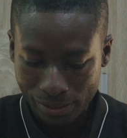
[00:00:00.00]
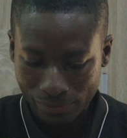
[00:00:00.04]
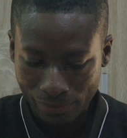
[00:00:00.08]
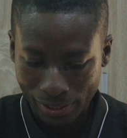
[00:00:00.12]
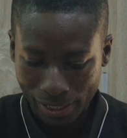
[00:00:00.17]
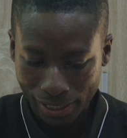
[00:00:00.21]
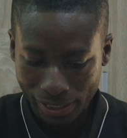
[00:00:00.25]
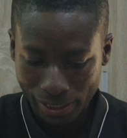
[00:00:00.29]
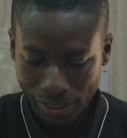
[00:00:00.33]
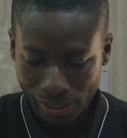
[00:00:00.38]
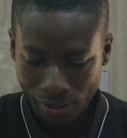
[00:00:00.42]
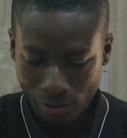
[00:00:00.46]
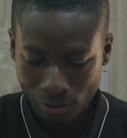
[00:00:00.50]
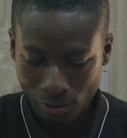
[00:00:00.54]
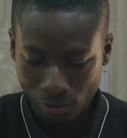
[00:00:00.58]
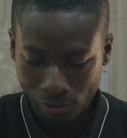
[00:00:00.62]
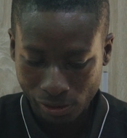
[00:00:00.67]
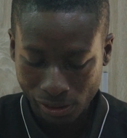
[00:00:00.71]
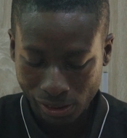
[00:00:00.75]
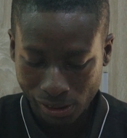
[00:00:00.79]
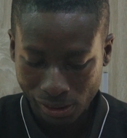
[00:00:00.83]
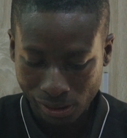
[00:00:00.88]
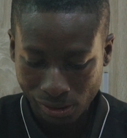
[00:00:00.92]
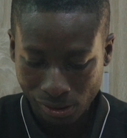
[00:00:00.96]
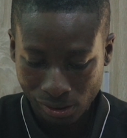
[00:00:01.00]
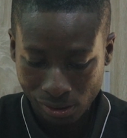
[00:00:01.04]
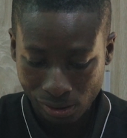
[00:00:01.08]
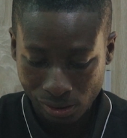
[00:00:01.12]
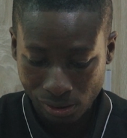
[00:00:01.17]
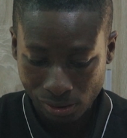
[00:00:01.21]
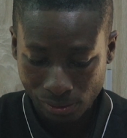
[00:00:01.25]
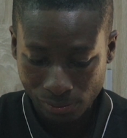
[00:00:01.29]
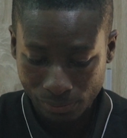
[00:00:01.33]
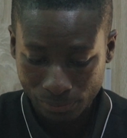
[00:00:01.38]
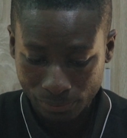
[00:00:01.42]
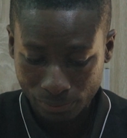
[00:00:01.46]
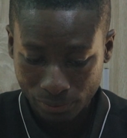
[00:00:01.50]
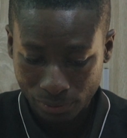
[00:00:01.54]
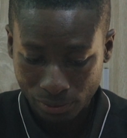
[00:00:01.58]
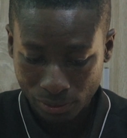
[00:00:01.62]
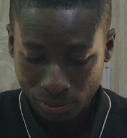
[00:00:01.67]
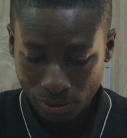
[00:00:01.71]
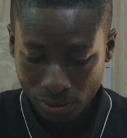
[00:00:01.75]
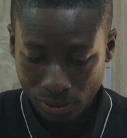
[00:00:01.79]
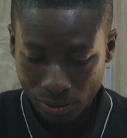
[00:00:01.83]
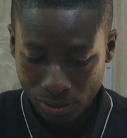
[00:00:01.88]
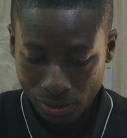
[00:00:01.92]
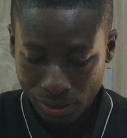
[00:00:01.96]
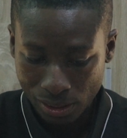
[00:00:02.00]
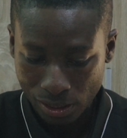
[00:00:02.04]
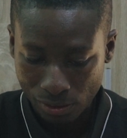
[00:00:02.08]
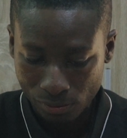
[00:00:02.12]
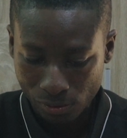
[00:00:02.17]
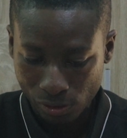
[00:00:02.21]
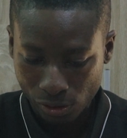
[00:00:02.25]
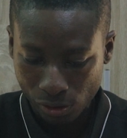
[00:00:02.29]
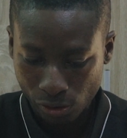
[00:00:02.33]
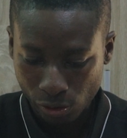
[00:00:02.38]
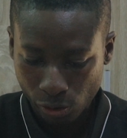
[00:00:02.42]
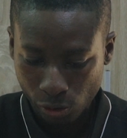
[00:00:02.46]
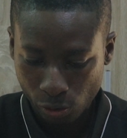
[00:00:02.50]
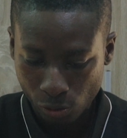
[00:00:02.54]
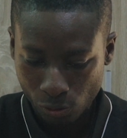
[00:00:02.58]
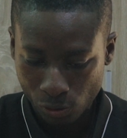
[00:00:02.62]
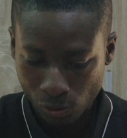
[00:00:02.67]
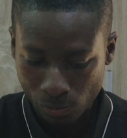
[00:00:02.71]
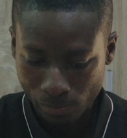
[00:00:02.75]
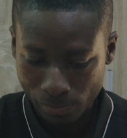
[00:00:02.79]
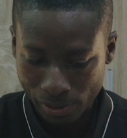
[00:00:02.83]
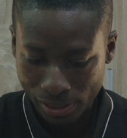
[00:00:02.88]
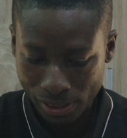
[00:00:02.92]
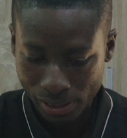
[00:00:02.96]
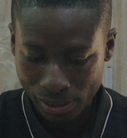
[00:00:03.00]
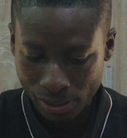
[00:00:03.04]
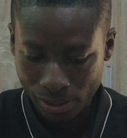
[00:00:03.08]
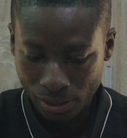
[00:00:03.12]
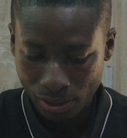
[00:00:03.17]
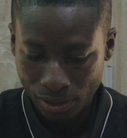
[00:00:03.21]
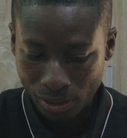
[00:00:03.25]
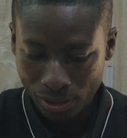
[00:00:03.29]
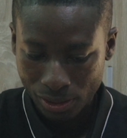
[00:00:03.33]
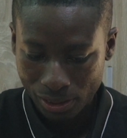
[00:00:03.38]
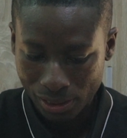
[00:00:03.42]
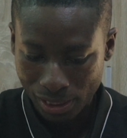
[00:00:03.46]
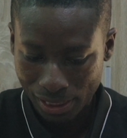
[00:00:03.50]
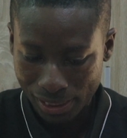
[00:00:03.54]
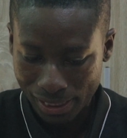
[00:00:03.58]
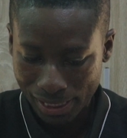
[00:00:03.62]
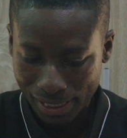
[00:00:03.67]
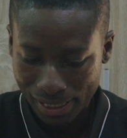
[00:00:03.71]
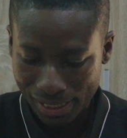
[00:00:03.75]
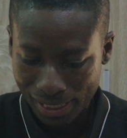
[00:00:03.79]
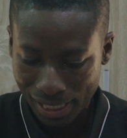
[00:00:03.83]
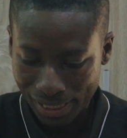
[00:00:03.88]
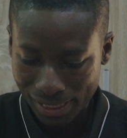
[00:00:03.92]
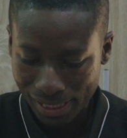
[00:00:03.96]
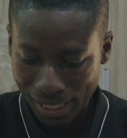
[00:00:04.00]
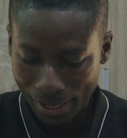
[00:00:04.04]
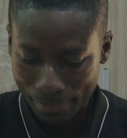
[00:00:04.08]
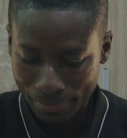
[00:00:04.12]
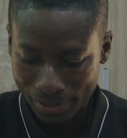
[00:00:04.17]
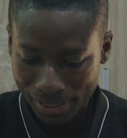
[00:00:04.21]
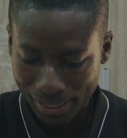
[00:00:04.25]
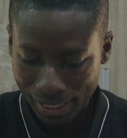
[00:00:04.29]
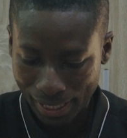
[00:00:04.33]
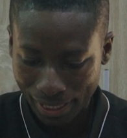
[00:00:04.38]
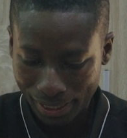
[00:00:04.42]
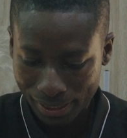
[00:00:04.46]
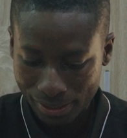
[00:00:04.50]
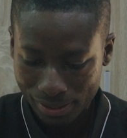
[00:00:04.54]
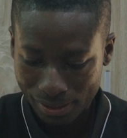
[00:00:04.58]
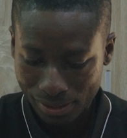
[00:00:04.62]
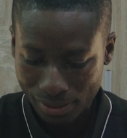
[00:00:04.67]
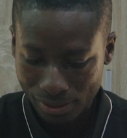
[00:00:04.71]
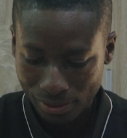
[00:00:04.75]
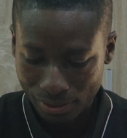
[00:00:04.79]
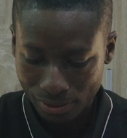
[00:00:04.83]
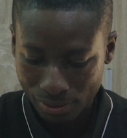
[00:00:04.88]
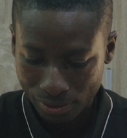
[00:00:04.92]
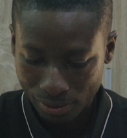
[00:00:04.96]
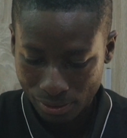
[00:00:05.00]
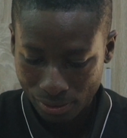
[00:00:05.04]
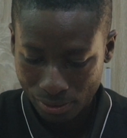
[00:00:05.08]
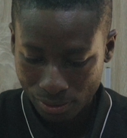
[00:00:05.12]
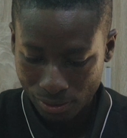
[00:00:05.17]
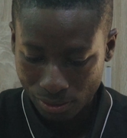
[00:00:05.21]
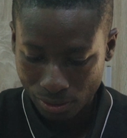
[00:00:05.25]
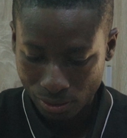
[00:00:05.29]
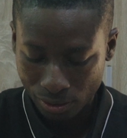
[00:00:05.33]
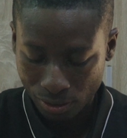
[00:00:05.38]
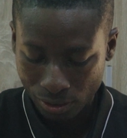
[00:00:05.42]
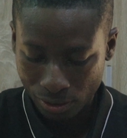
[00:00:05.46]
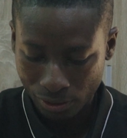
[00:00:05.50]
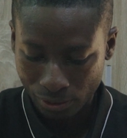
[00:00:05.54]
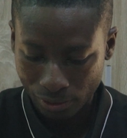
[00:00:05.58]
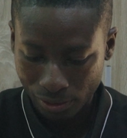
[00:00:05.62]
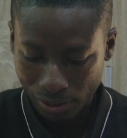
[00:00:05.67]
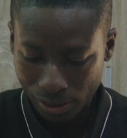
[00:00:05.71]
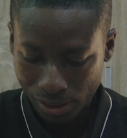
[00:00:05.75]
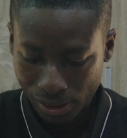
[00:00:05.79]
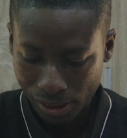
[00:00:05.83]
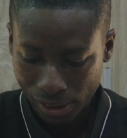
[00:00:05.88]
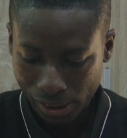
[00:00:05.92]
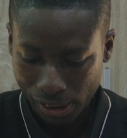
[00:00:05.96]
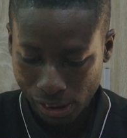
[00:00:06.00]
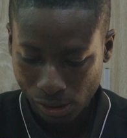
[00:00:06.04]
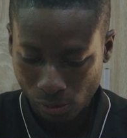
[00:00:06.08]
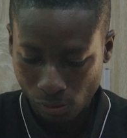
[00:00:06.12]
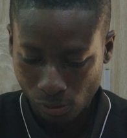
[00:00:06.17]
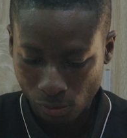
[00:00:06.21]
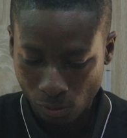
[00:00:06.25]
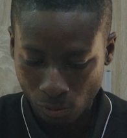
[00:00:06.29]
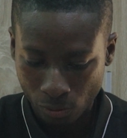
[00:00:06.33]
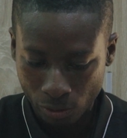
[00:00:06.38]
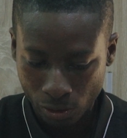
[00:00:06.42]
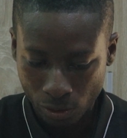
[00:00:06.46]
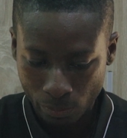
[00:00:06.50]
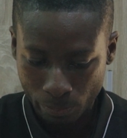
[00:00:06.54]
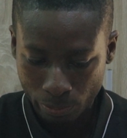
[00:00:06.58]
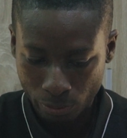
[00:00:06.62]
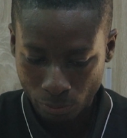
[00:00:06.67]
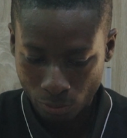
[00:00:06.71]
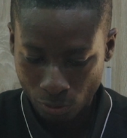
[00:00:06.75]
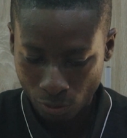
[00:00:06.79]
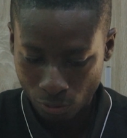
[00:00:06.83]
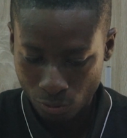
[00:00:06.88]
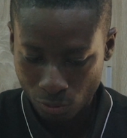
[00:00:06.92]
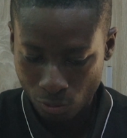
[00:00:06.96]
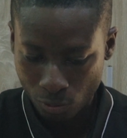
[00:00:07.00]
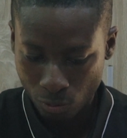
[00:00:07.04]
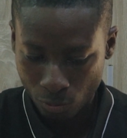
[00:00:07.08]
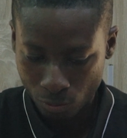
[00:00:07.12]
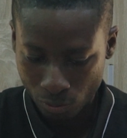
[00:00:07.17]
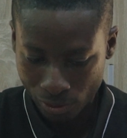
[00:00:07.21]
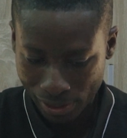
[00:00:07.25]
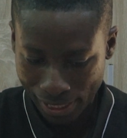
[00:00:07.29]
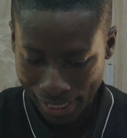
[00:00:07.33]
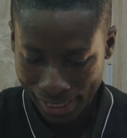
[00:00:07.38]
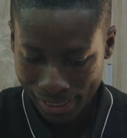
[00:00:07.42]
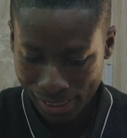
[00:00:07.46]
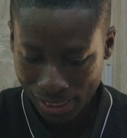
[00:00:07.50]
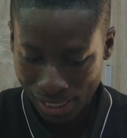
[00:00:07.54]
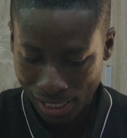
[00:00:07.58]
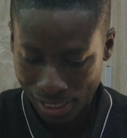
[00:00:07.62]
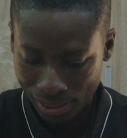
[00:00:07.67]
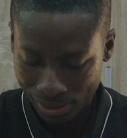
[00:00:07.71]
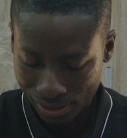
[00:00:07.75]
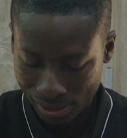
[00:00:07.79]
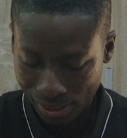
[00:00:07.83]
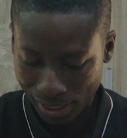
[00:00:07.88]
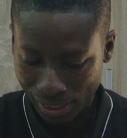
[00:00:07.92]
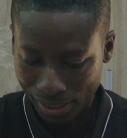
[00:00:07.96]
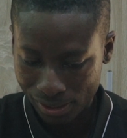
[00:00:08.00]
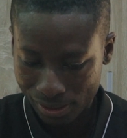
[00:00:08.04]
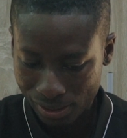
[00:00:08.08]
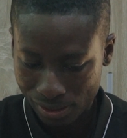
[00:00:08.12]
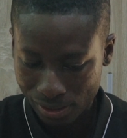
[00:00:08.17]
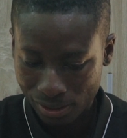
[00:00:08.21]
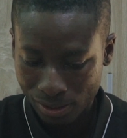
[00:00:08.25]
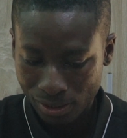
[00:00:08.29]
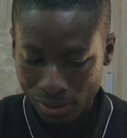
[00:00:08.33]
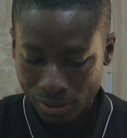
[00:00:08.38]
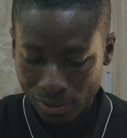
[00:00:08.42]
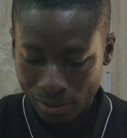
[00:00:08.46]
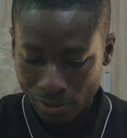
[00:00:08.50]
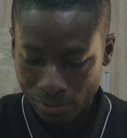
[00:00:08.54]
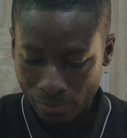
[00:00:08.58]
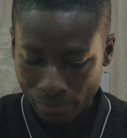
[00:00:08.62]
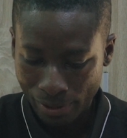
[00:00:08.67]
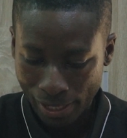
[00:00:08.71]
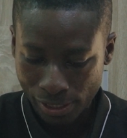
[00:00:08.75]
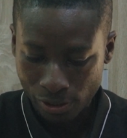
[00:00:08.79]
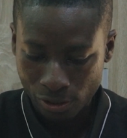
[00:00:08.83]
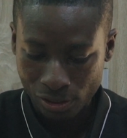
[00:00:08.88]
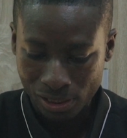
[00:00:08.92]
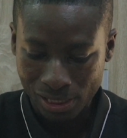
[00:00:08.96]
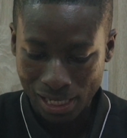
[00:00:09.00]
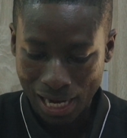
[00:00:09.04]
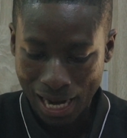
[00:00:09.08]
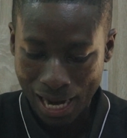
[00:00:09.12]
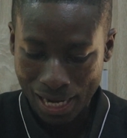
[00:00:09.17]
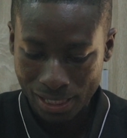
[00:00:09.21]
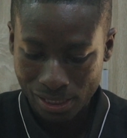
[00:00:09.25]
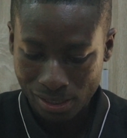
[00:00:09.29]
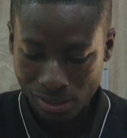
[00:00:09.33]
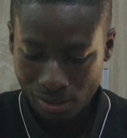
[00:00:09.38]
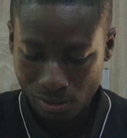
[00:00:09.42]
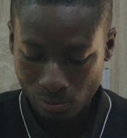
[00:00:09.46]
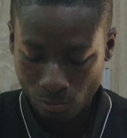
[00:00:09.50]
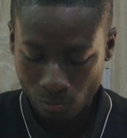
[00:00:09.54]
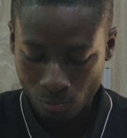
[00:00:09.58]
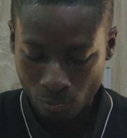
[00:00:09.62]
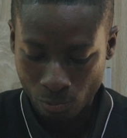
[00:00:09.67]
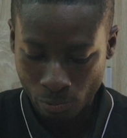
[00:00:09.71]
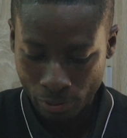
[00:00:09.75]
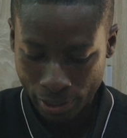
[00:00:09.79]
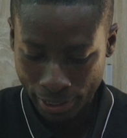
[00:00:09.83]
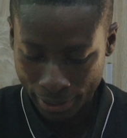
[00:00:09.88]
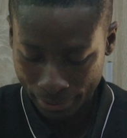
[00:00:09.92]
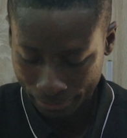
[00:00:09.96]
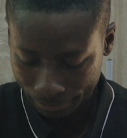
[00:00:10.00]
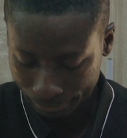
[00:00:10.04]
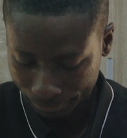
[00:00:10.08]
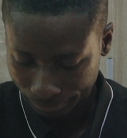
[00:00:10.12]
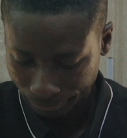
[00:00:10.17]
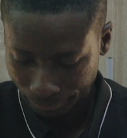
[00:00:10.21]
If I click on this, now this shows me the data type text. Clicking on the product code, excellent text. Right, just as we